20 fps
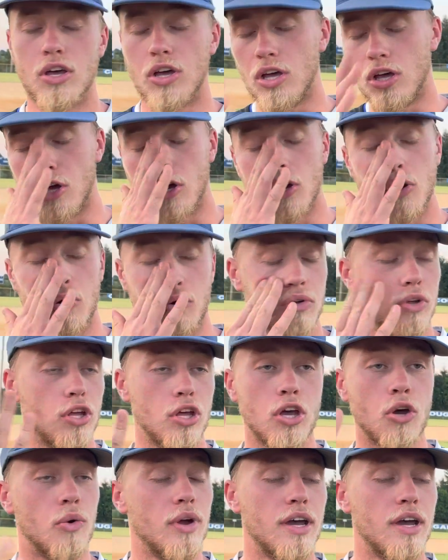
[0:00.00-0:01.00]
who
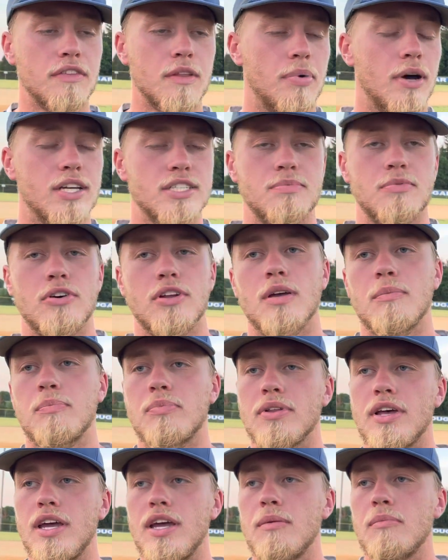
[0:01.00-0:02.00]
we have the possibility of
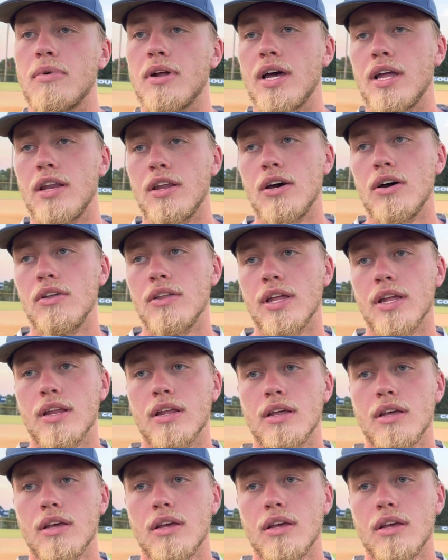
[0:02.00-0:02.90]
playing, but I know that